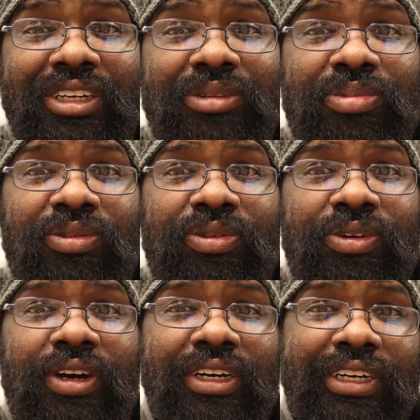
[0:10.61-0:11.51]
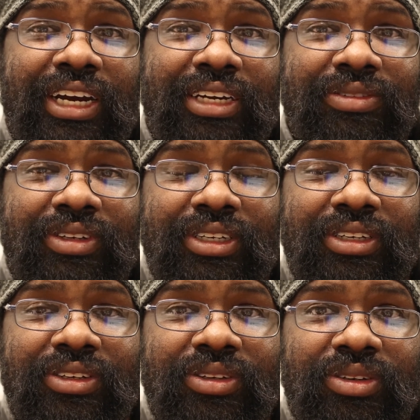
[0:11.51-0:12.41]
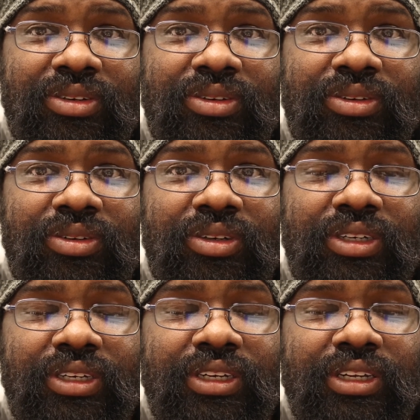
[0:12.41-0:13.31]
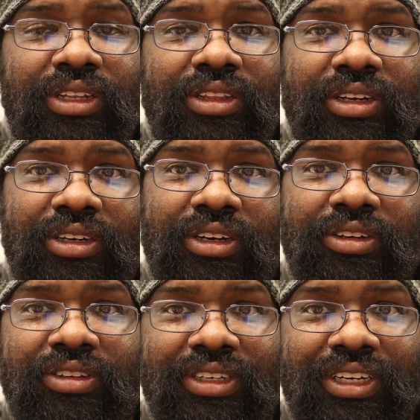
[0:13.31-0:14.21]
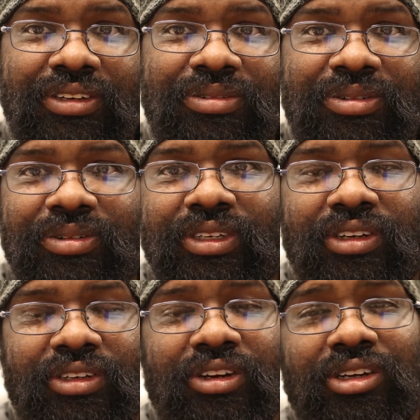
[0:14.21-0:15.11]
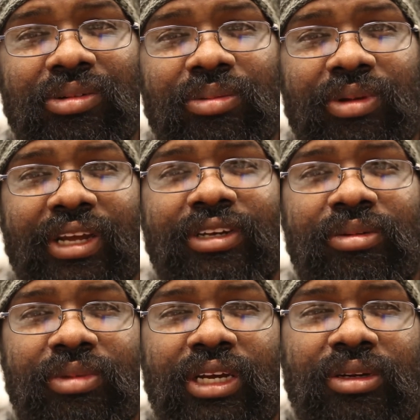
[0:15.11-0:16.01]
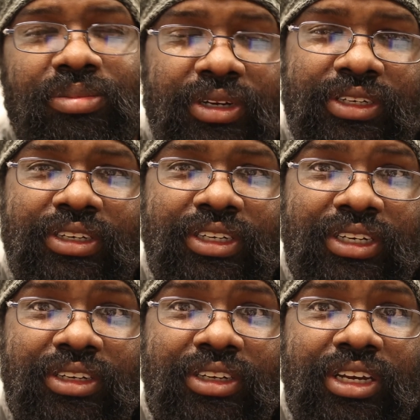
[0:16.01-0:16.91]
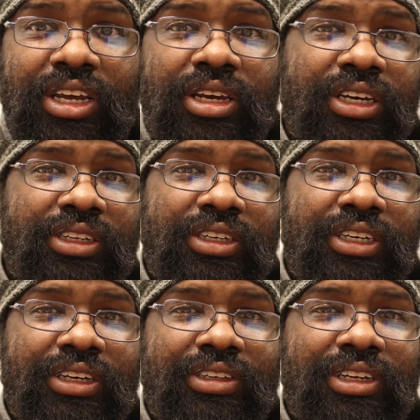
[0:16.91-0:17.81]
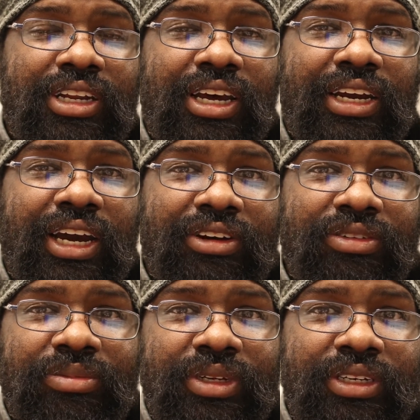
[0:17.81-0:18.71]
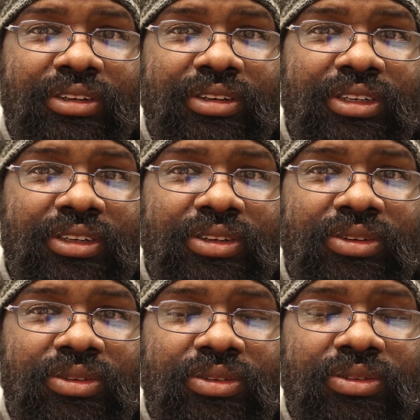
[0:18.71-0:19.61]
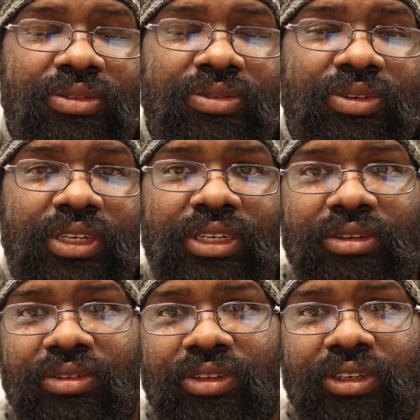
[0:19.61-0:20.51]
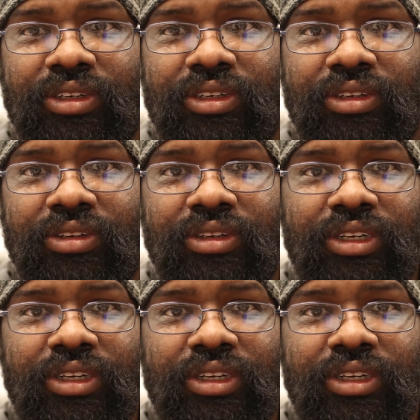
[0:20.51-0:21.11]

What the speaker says: this before I dive into the dark stuff where we start talking about black on black oppression again, because it takes a lot out of me to do videos on,